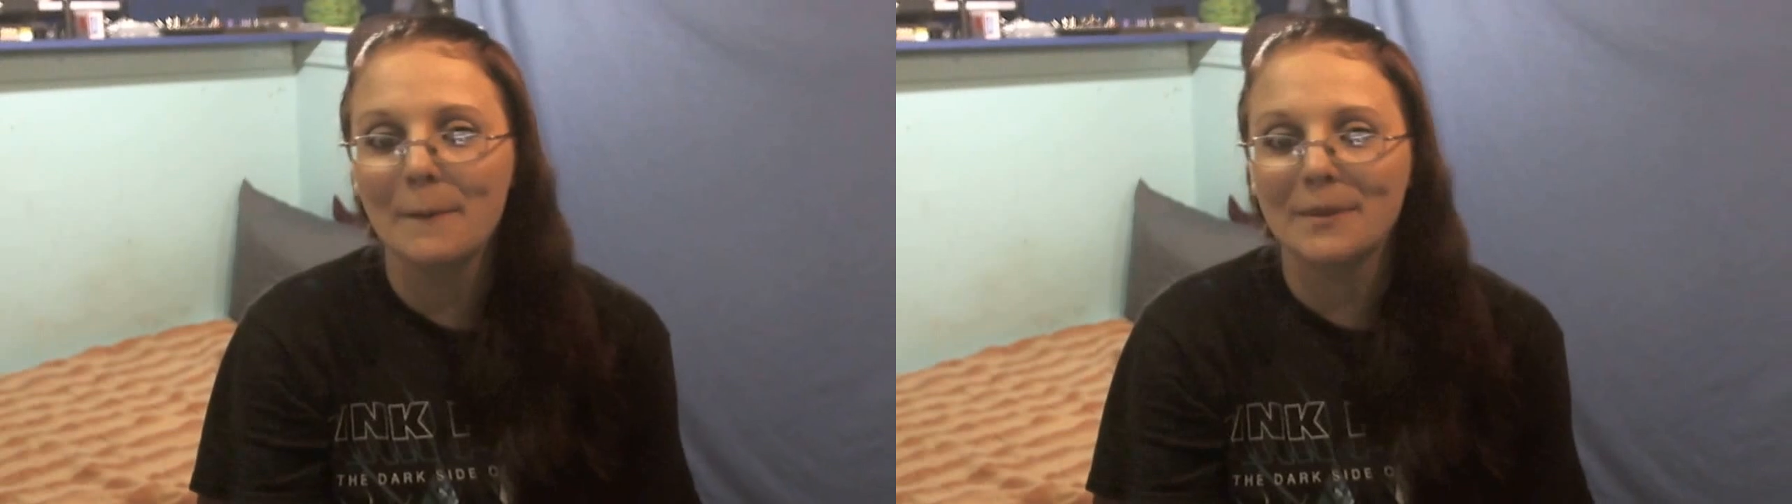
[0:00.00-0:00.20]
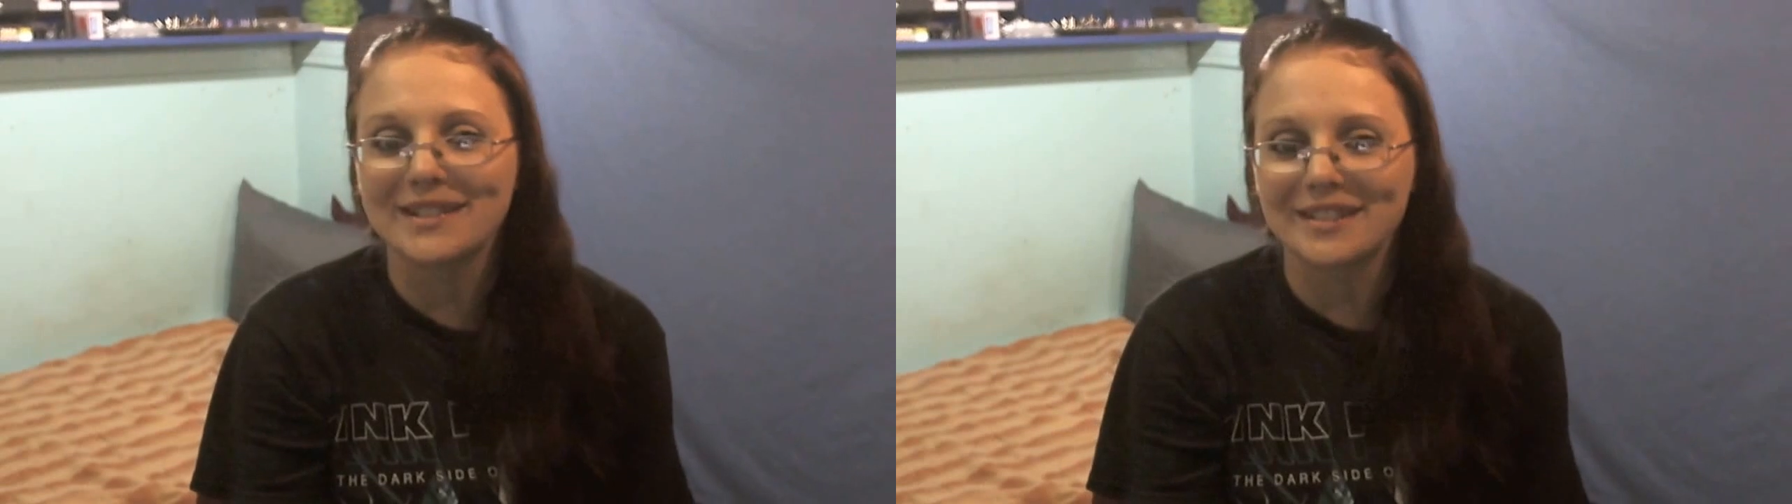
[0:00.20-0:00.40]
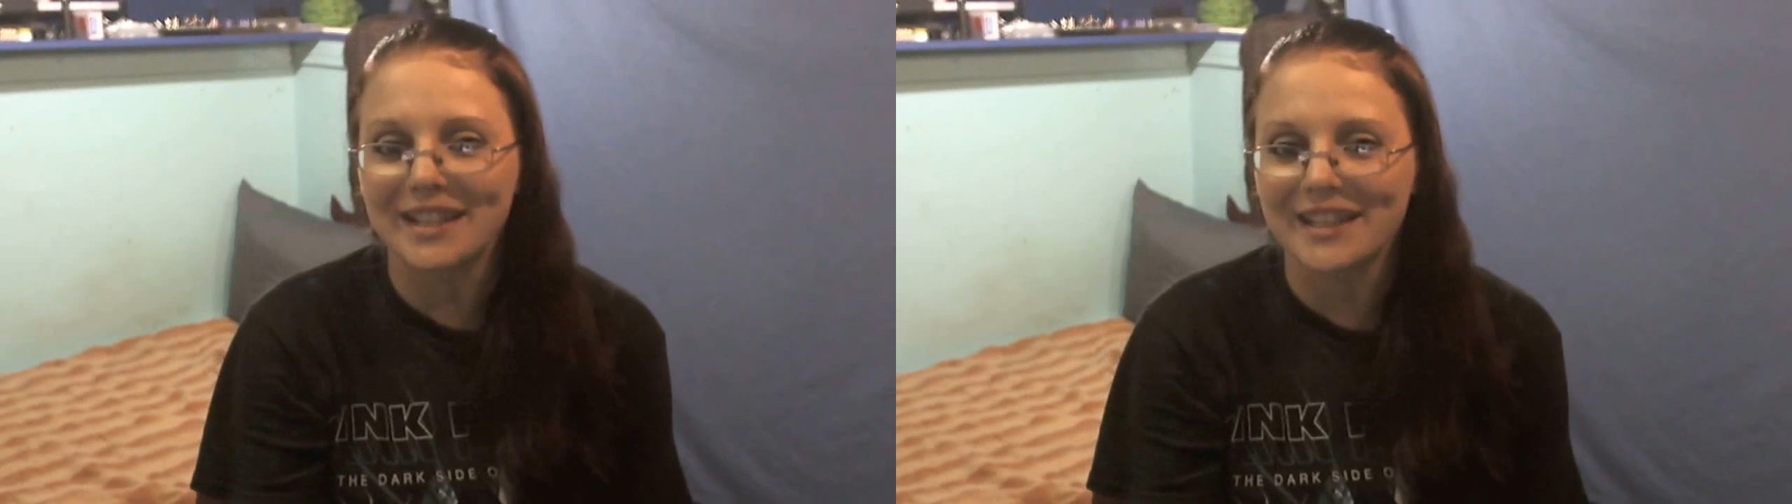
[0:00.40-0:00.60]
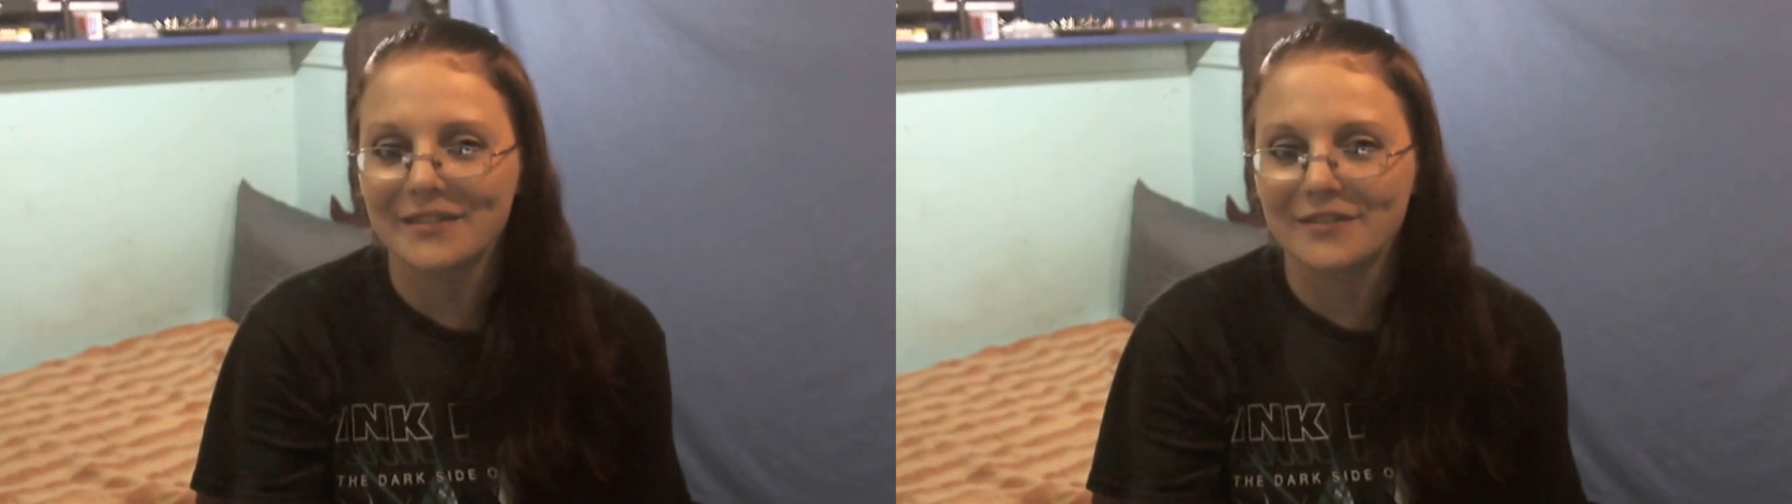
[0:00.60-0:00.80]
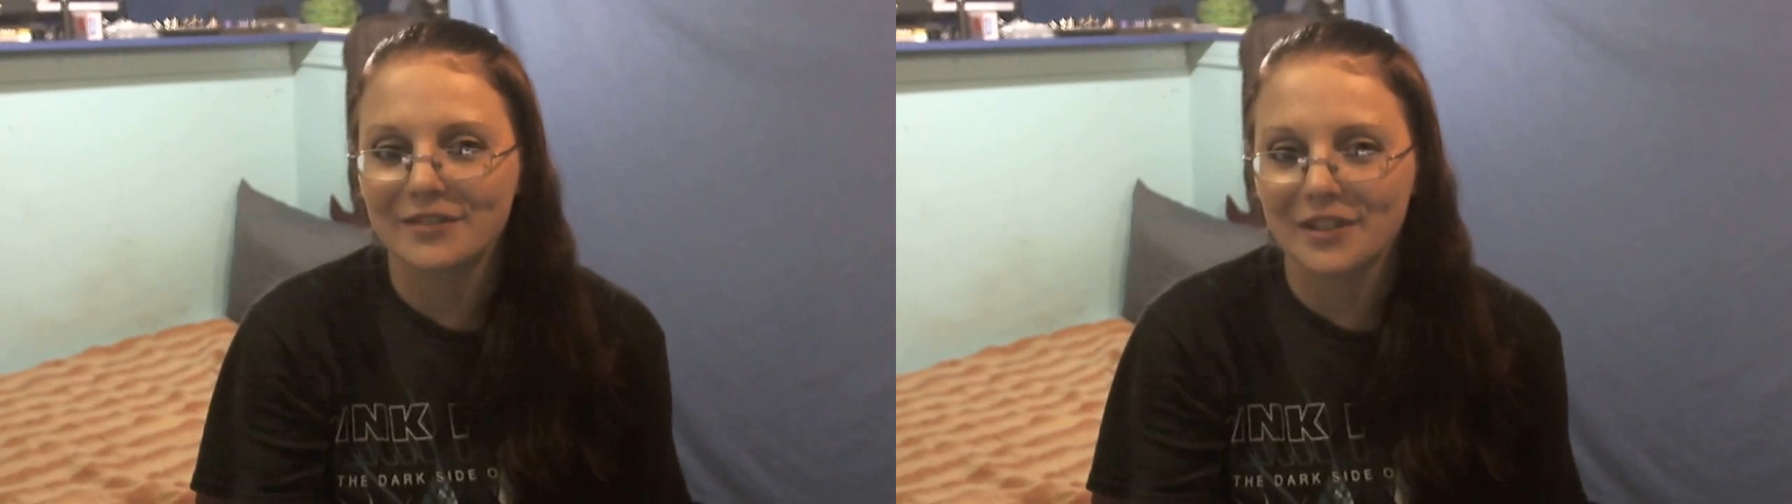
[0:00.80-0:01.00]
but it's light
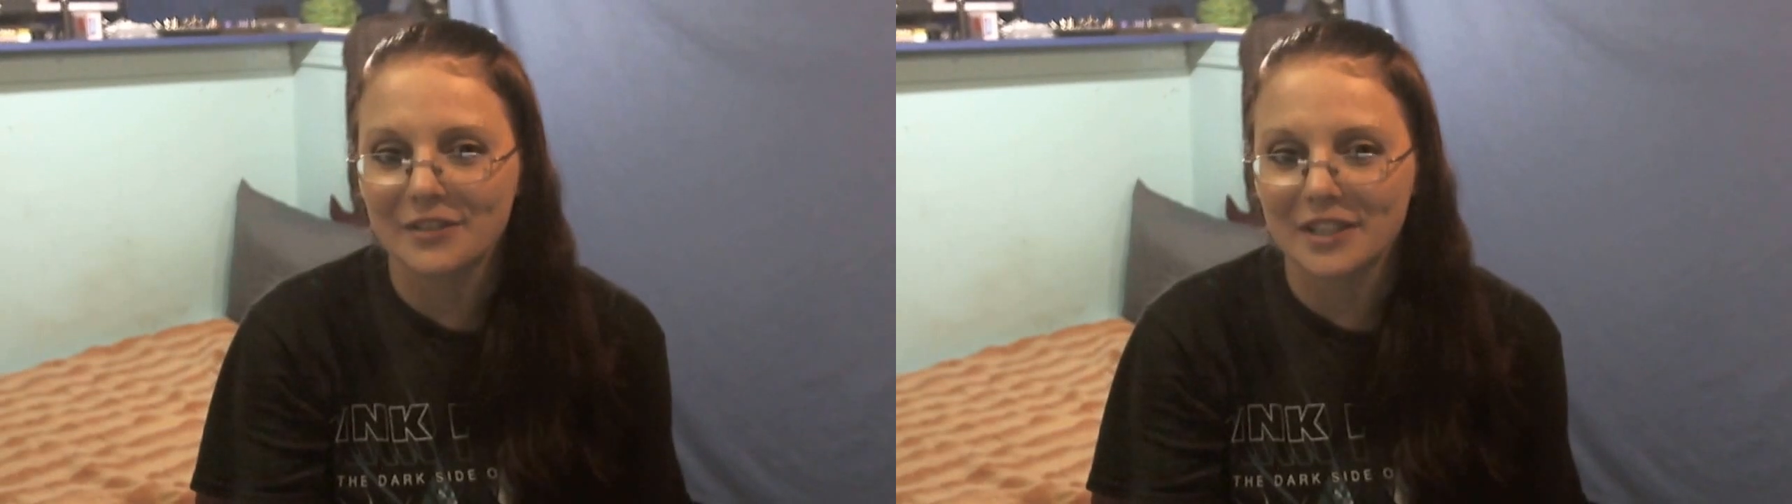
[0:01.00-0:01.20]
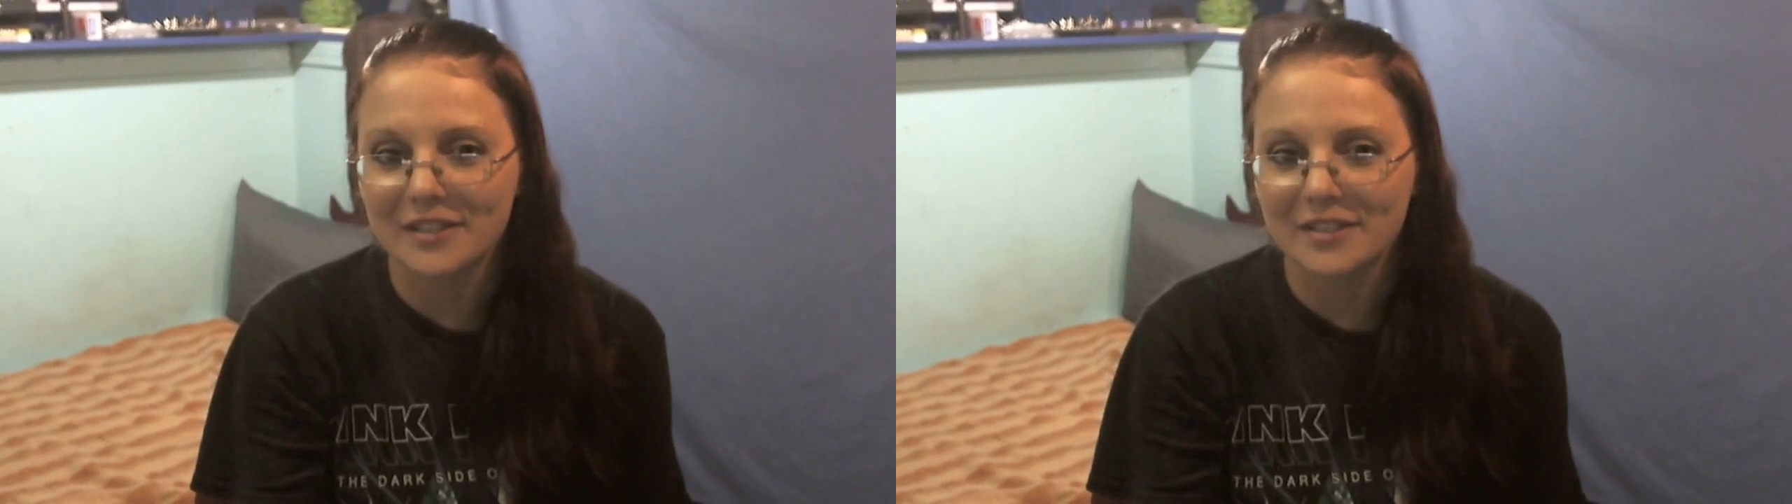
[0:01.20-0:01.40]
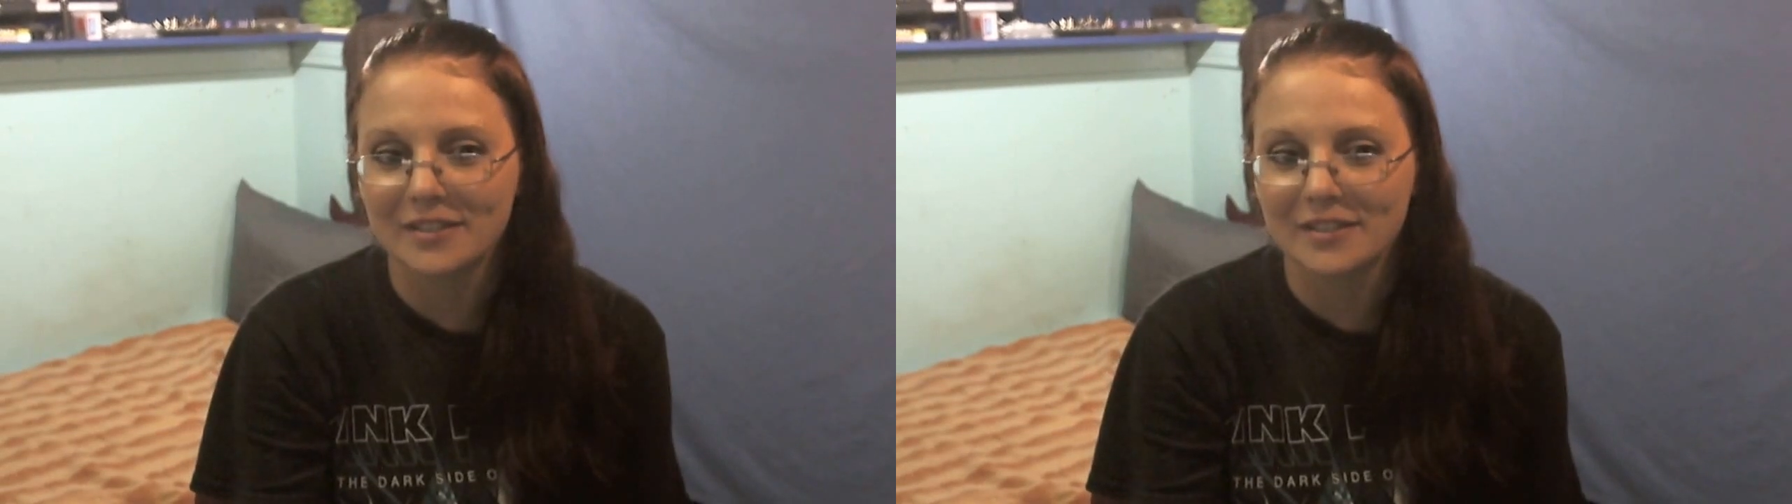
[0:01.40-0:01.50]
and fluffy.